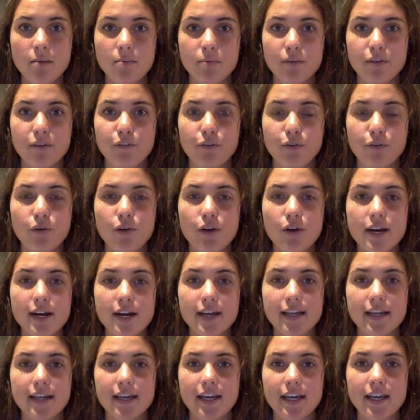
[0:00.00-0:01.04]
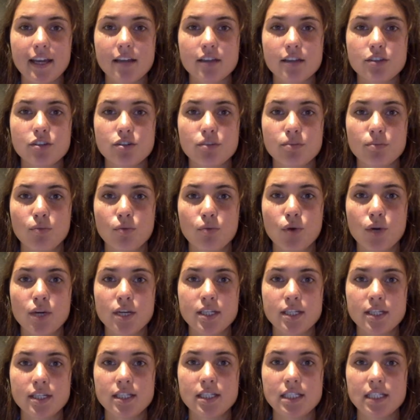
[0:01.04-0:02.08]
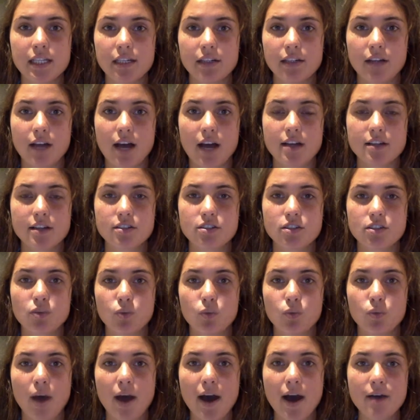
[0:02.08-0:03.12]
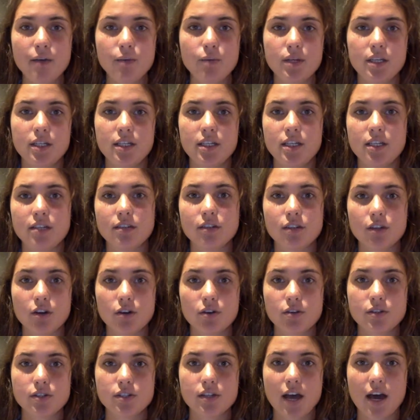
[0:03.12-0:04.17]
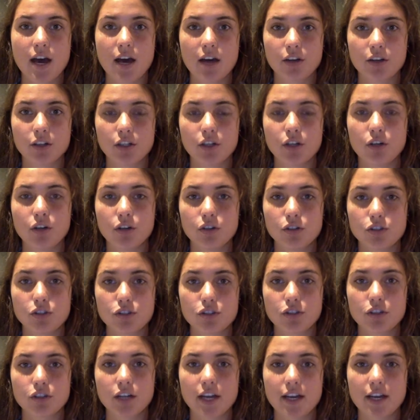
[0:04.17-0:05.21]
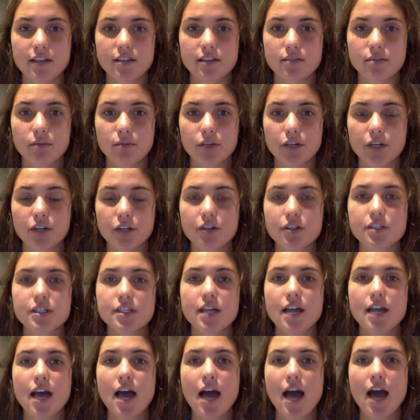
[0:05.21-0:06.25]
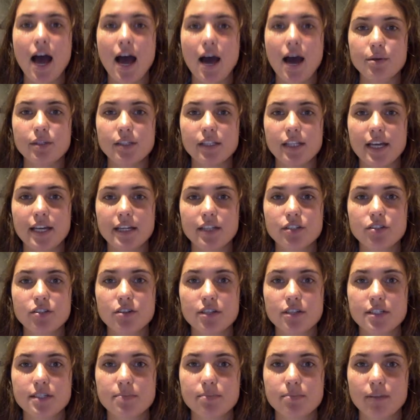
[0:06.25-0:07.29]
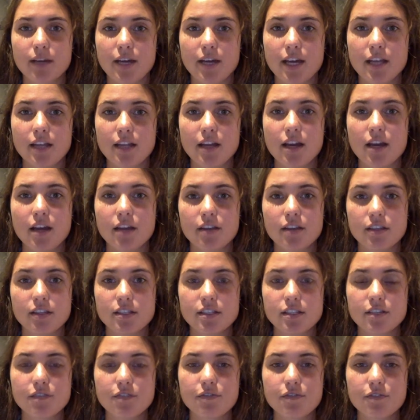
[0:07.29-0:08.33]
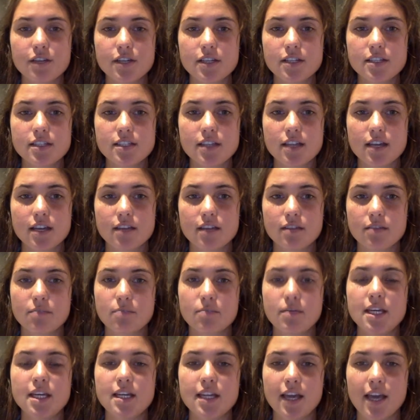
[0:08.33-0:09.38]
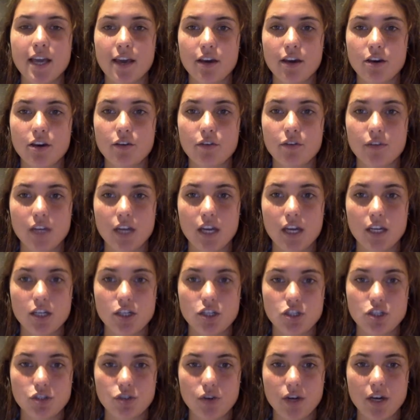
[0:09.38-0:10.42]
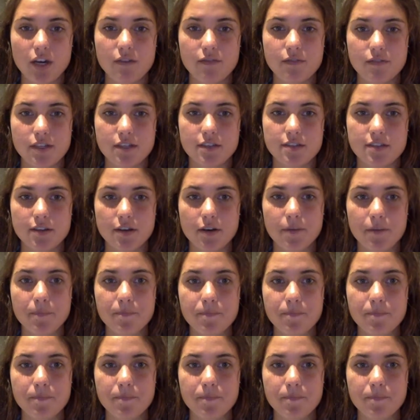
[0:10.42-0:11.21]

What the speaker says: Before I get into more detail as to why we need those agricultural guest workers, I would like to explain the difference and the meaning of an H-2A visa.